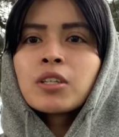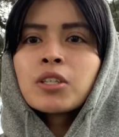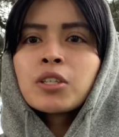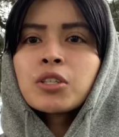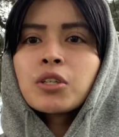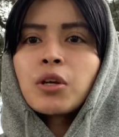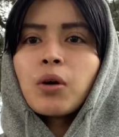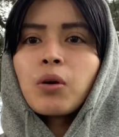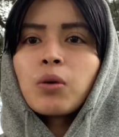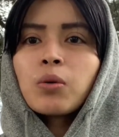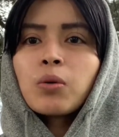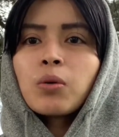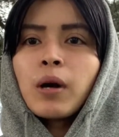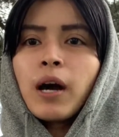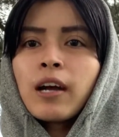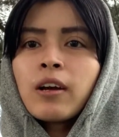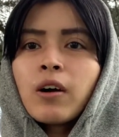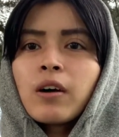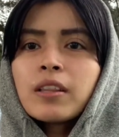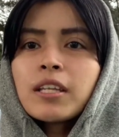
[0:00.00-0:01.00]
So
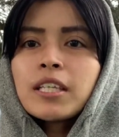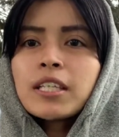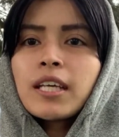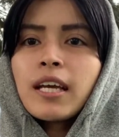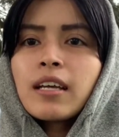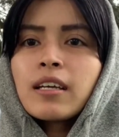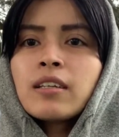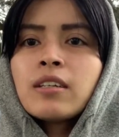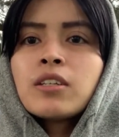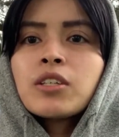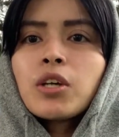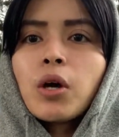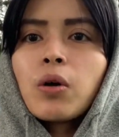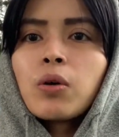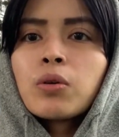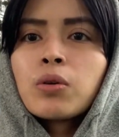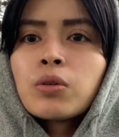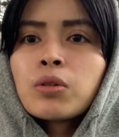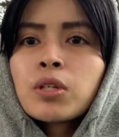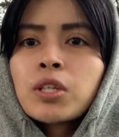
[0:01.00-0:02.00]
I got the second
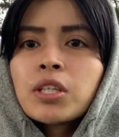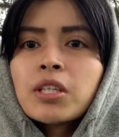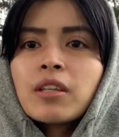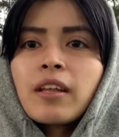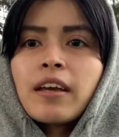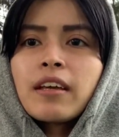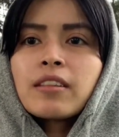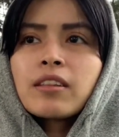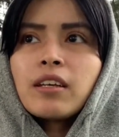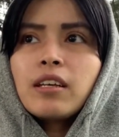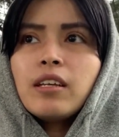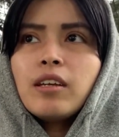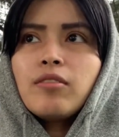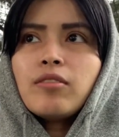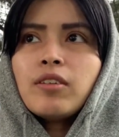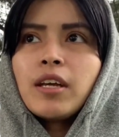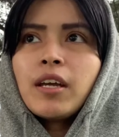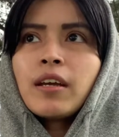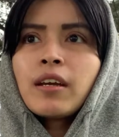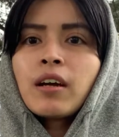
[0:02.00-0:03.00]
dose like the
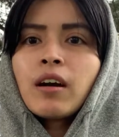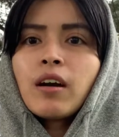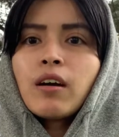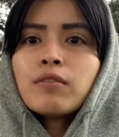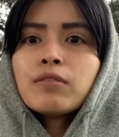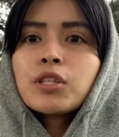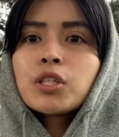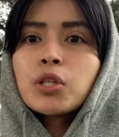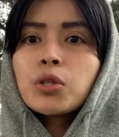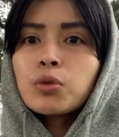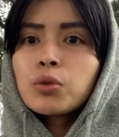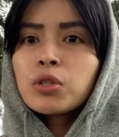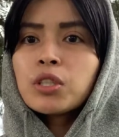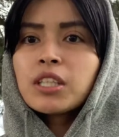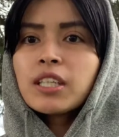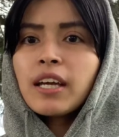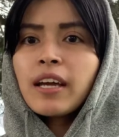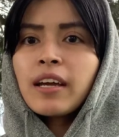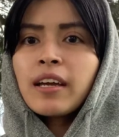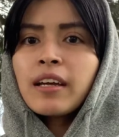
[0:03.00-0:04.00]
evening of
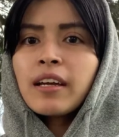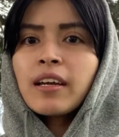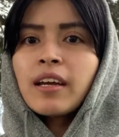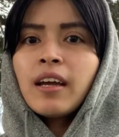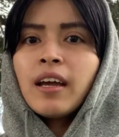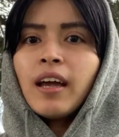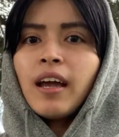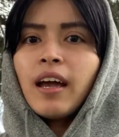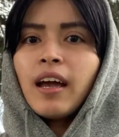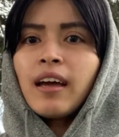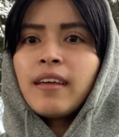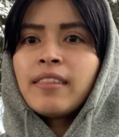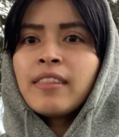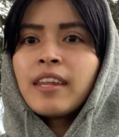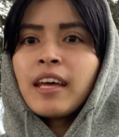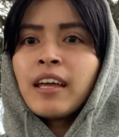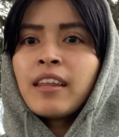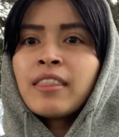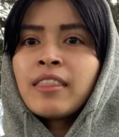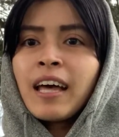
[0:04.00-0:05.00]
Tuesday, and
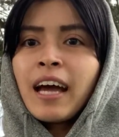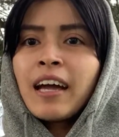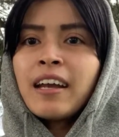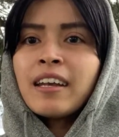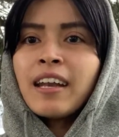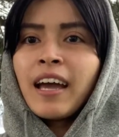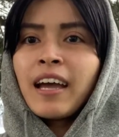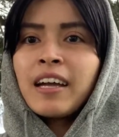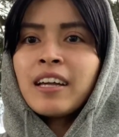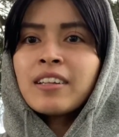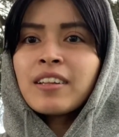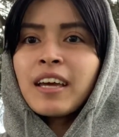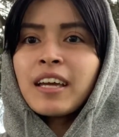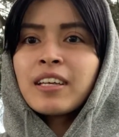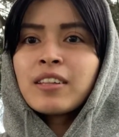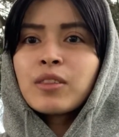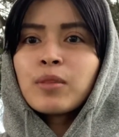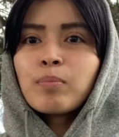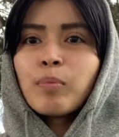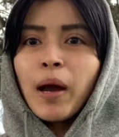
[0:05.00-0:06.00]
then that night
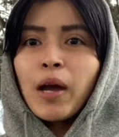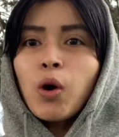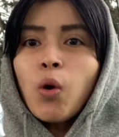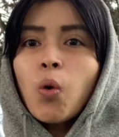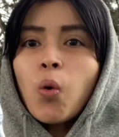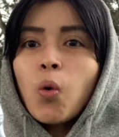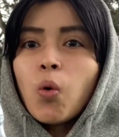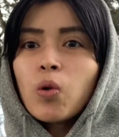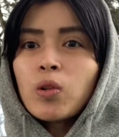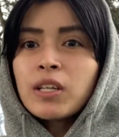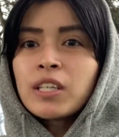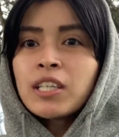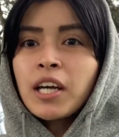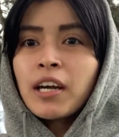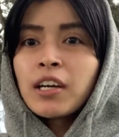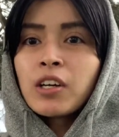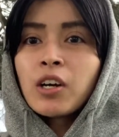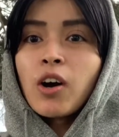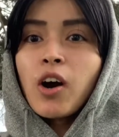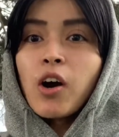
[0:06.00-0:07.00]
like my whole
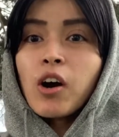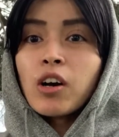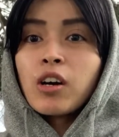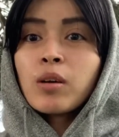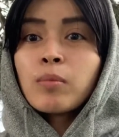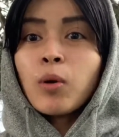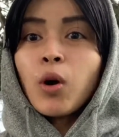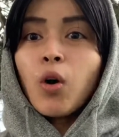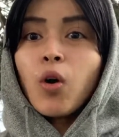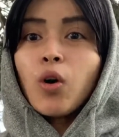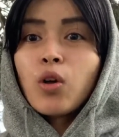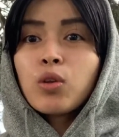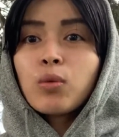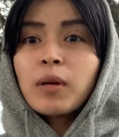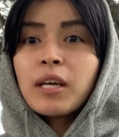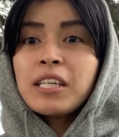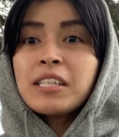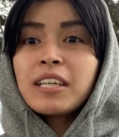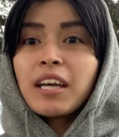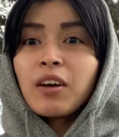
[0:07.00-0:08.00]
entire arm all the
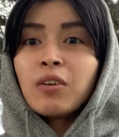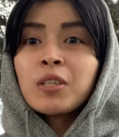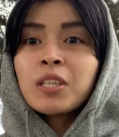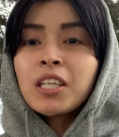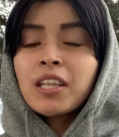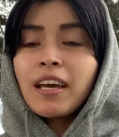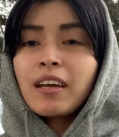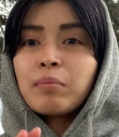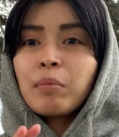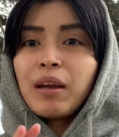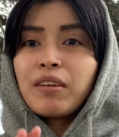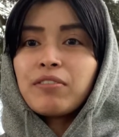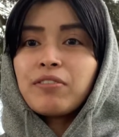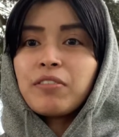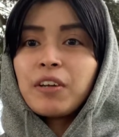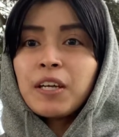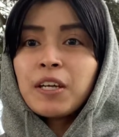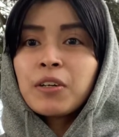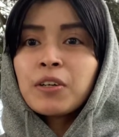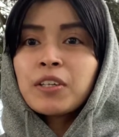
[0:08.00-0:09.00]
way down to like my
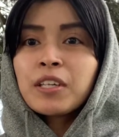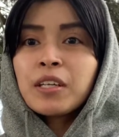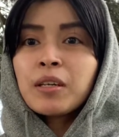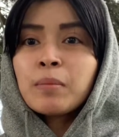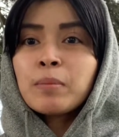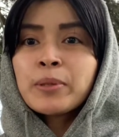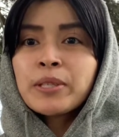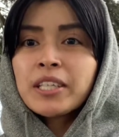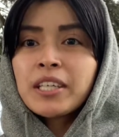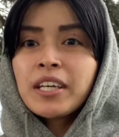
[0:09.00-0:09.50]
fingertips,